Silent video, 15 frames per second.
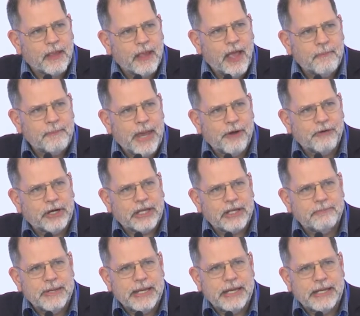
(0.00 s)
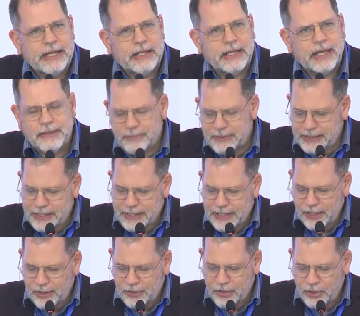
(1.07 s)
American media in
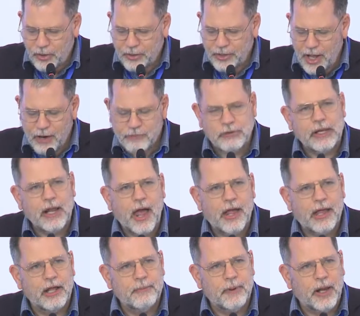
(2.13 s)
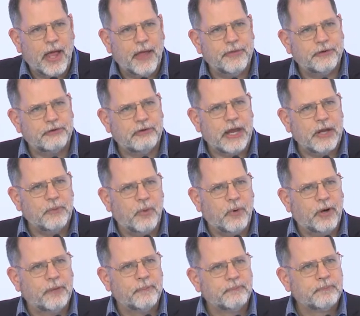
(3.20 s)
particular are not reliable on the trade
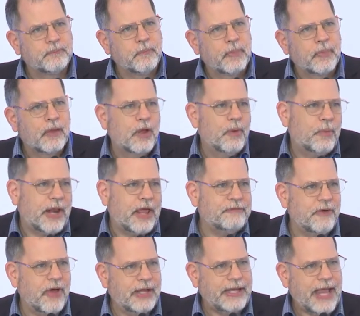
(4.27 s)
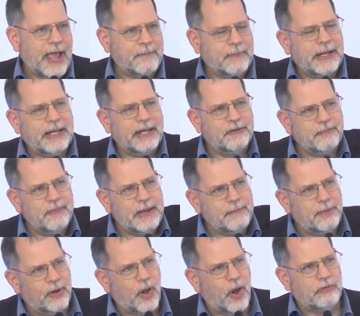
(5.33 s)
war. What I find happening is
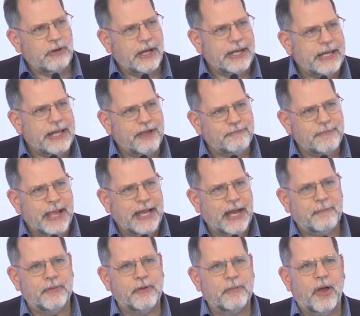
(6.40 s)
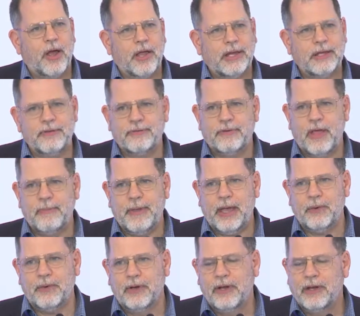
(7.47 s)
people already have made up their minds
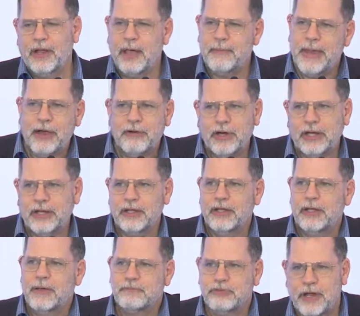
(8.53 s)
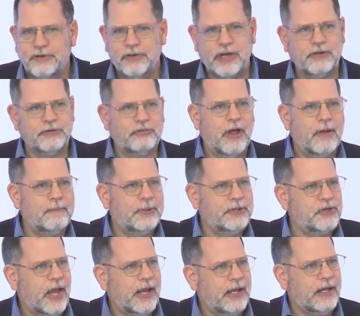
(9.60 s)
about America, President Trump,
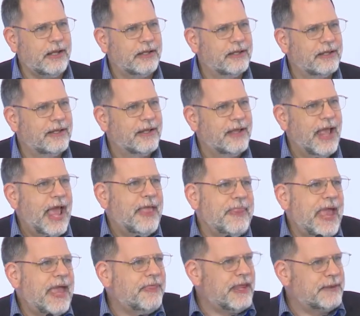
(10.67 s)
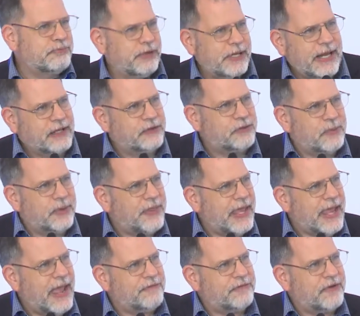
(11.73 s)
China, and that then predicts what they
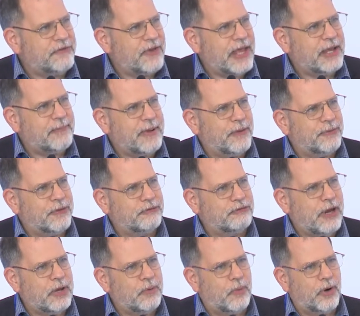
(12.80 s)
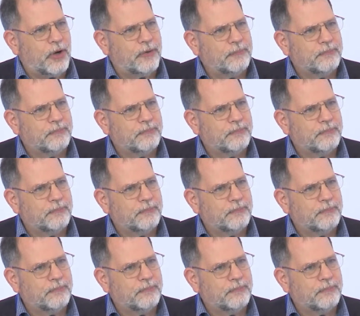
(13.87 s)
have to say about the trade war.